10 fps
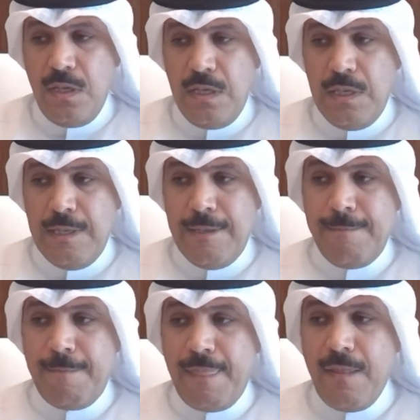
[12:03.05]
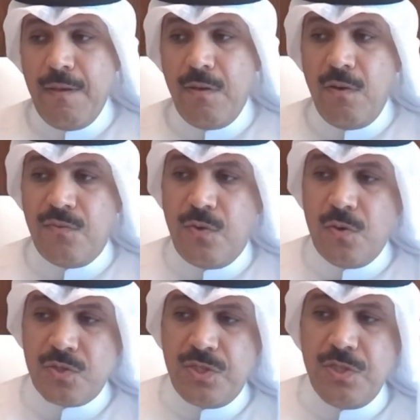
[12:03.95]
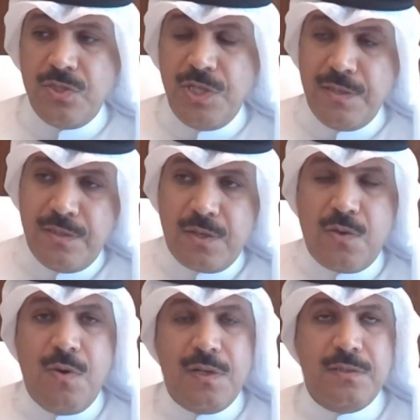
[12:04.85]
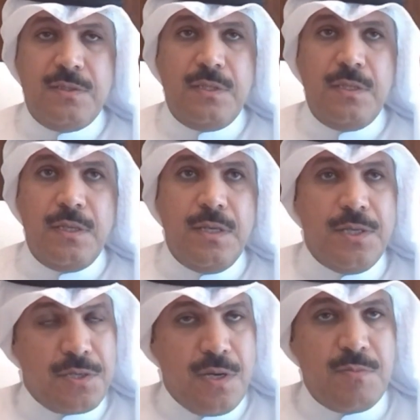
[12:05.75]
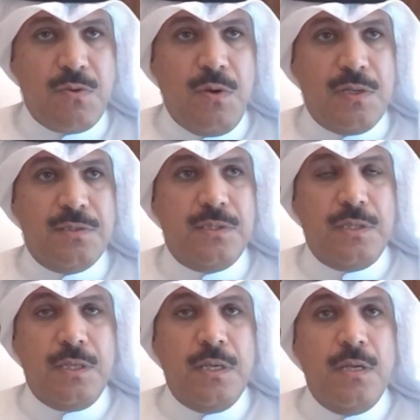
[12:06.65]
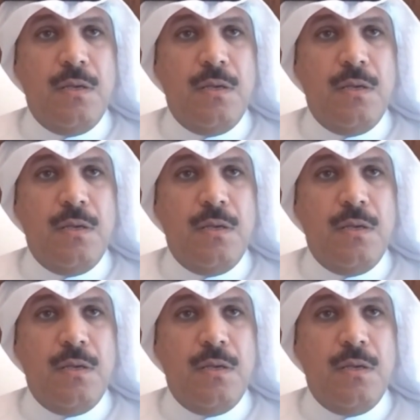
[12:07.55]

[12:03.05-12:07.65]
Um, of course, gender quality, income quality,